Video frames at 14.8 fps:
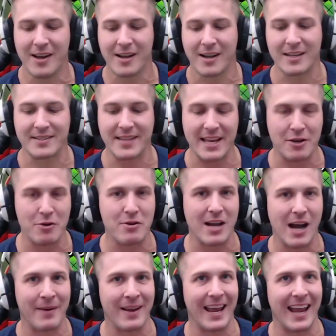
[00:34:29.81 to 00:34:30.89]
Because they do
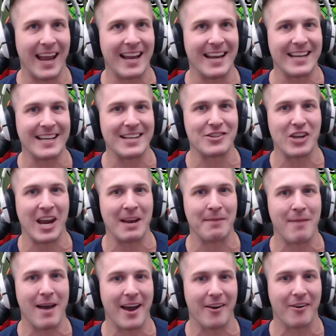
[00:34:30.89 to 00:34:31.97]
come in handy in chain
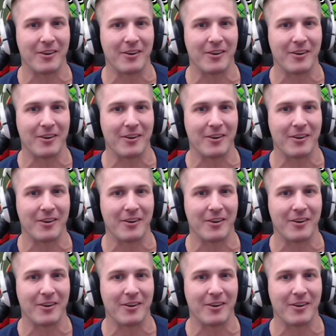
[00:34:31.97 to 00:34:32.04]
battle.